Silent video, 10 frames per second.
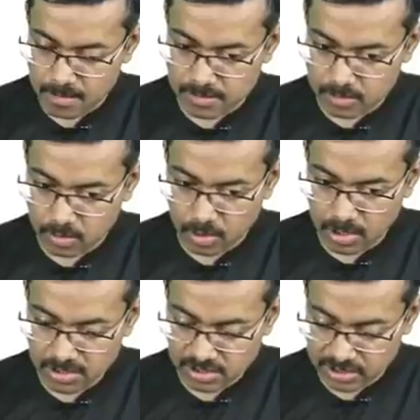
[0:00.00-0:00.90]
is
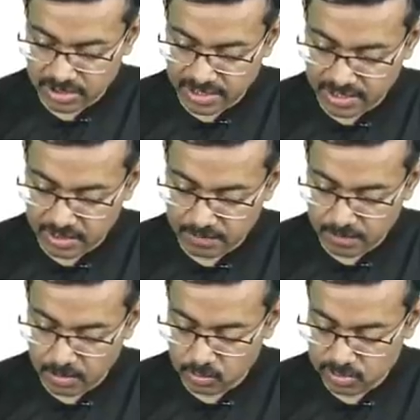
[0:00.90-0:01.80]
called
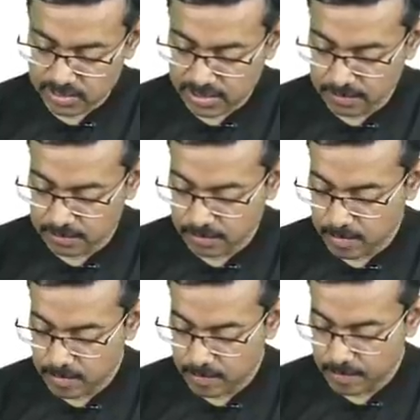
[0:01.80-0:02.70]
stratum lucidum.
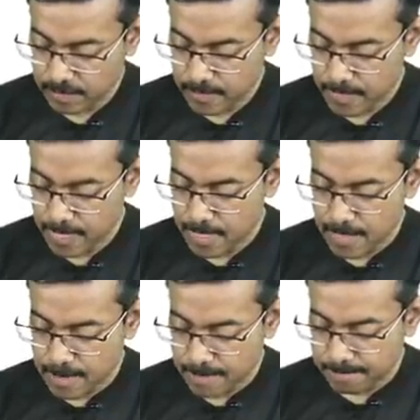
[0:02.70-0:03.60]

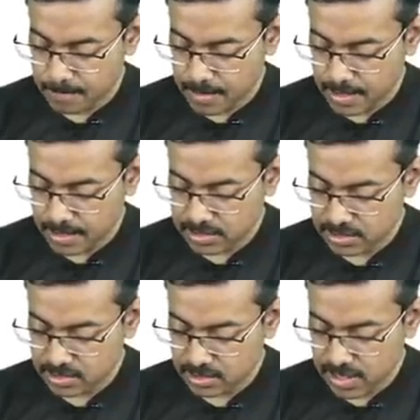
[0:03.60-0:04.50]
The
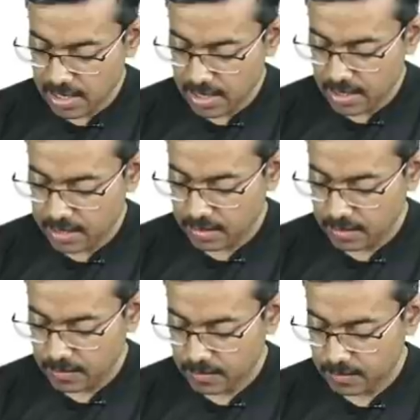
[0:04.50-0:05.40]
extra layer
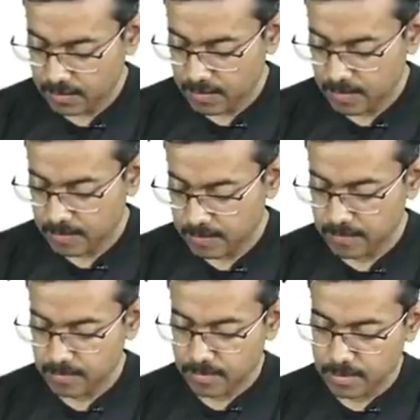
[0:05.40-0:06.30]

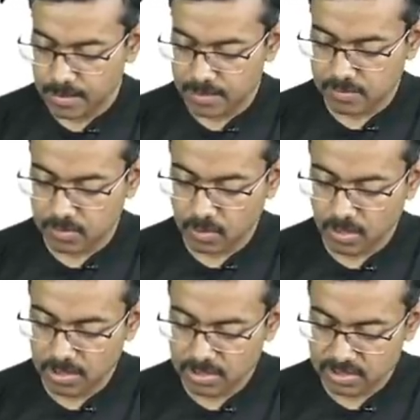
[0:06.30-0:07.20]
is
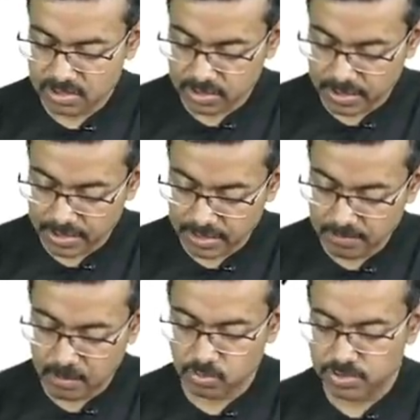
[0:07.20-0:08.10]
called
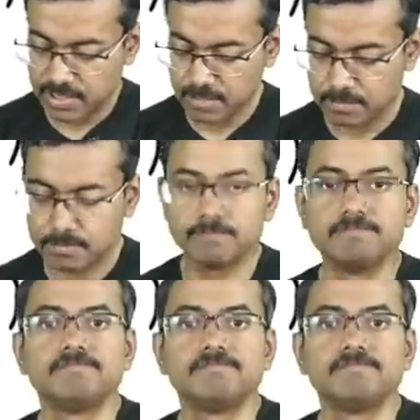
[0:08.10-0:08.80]
stratum lucidum.